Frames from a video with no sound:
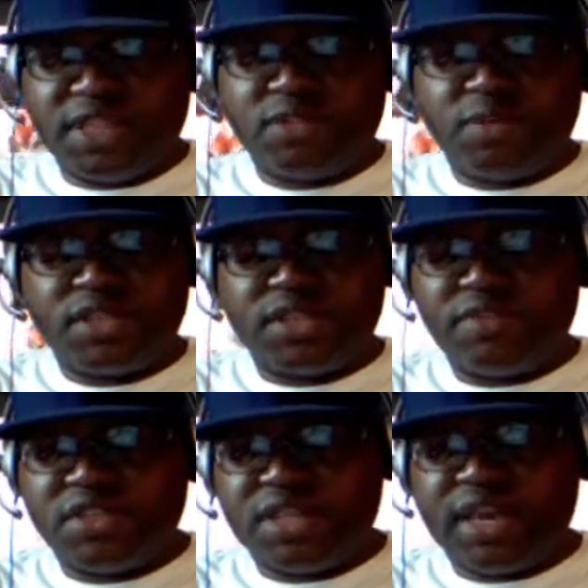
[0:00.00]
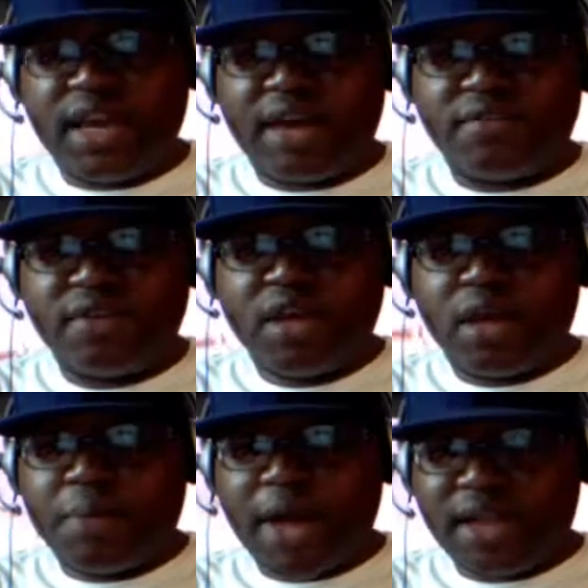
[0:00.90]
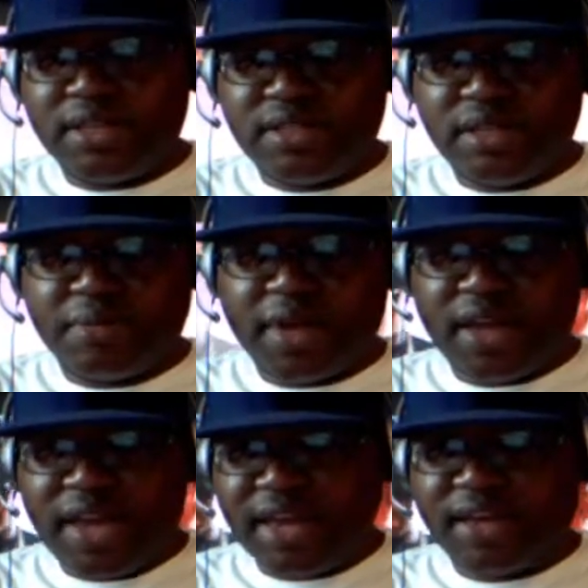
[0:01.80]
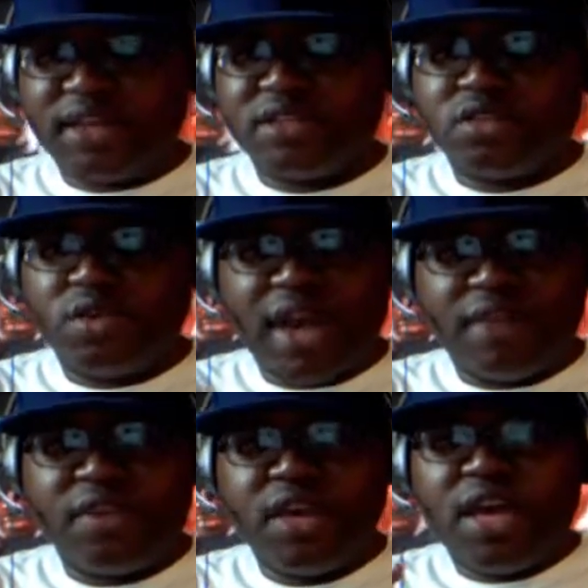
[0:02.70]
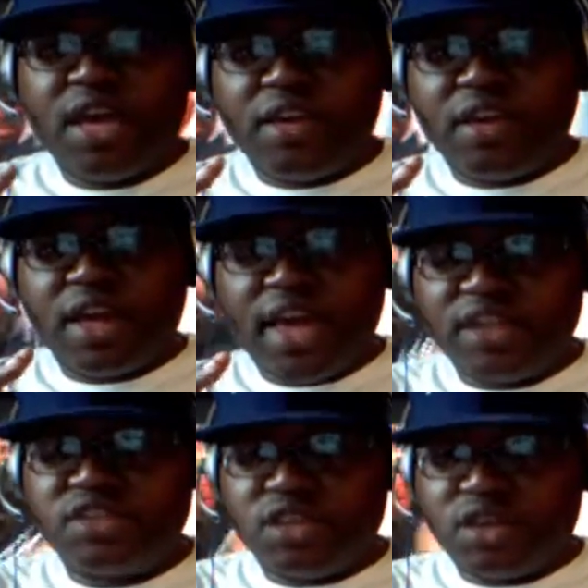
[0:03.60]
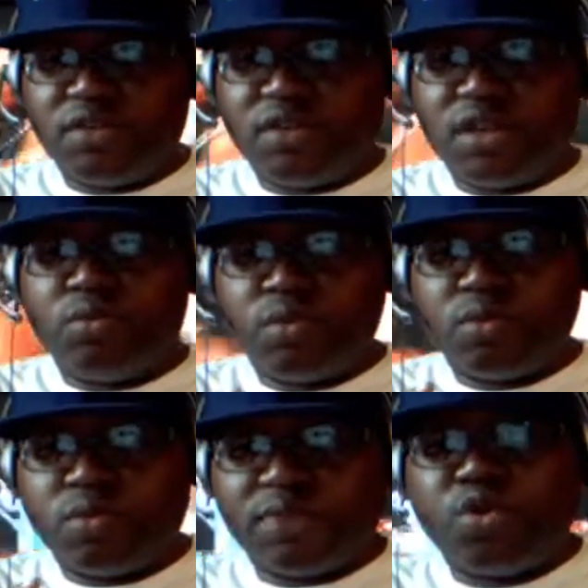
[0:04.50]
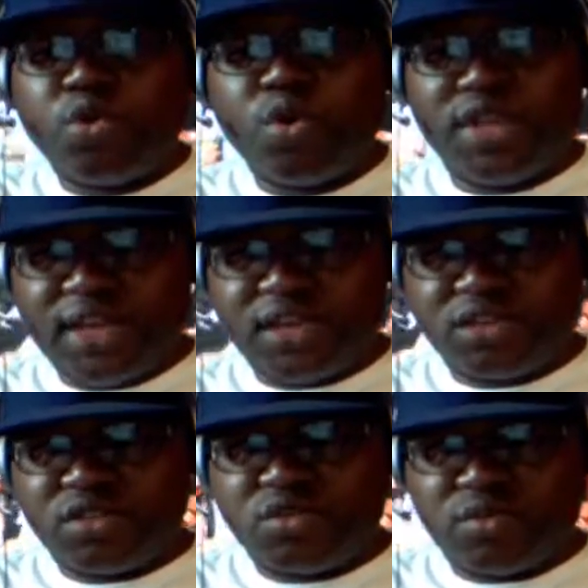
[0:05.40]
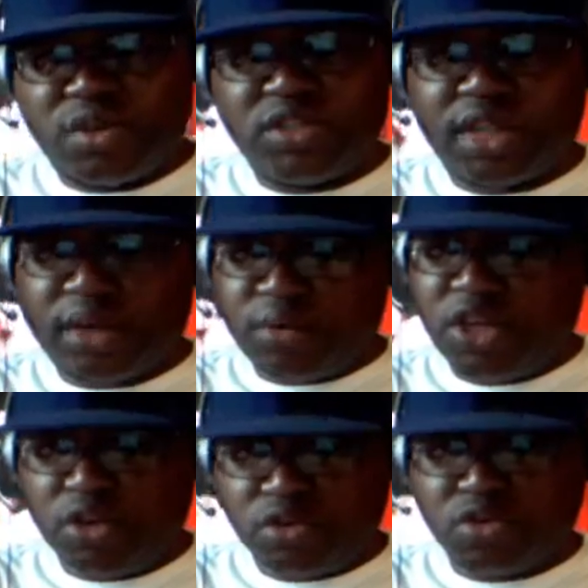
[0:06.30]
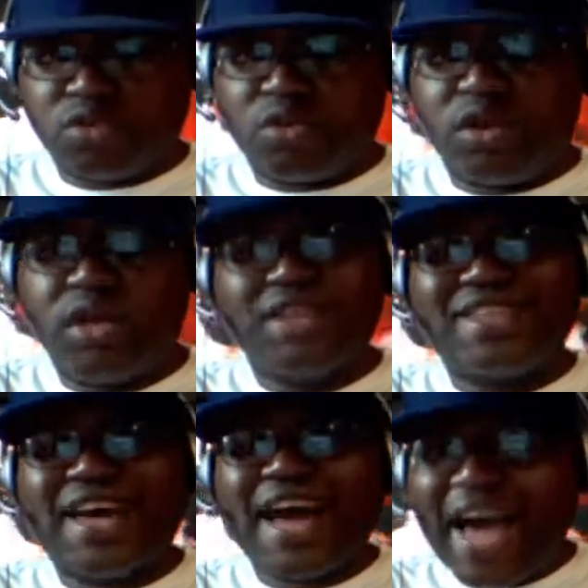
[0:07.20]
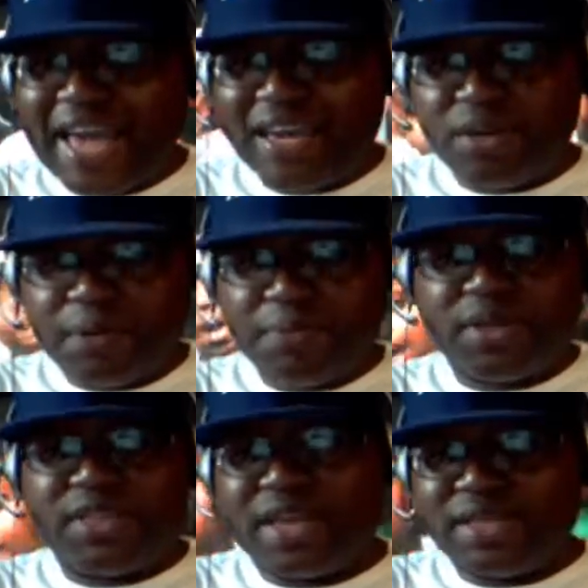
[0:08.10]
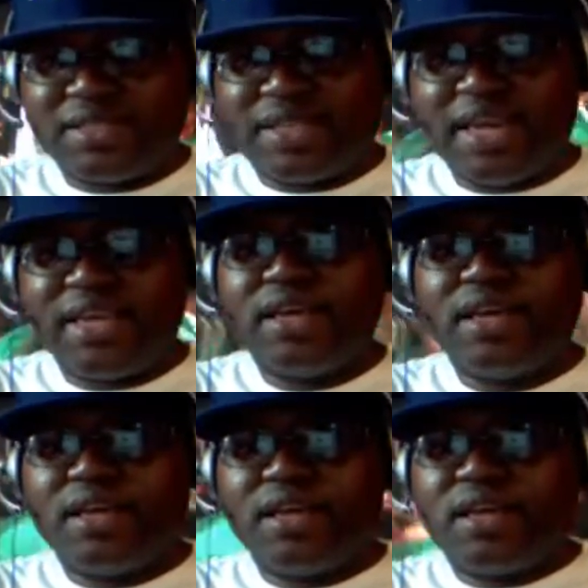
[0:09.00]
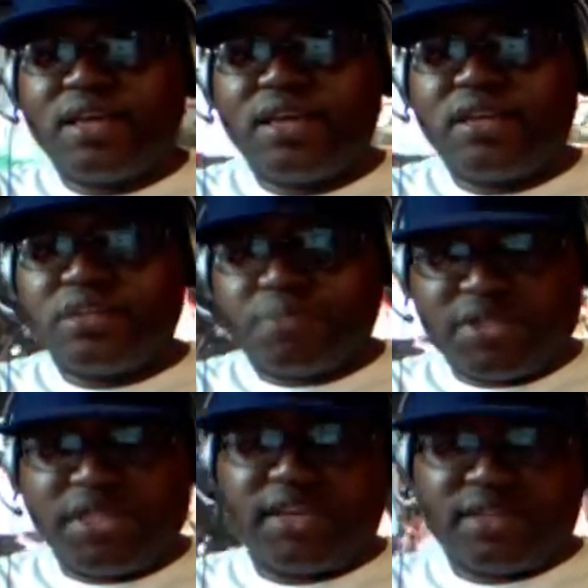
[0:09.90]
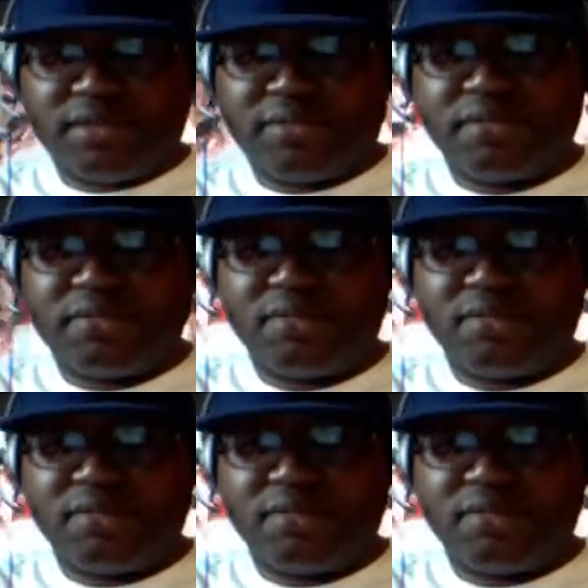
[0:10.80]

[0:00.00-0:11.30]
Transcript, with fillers: states because every state have a policy about handguns. So every it, a head of security would have coordinated the situation like when he goes on tour to hire people in that state to protect him.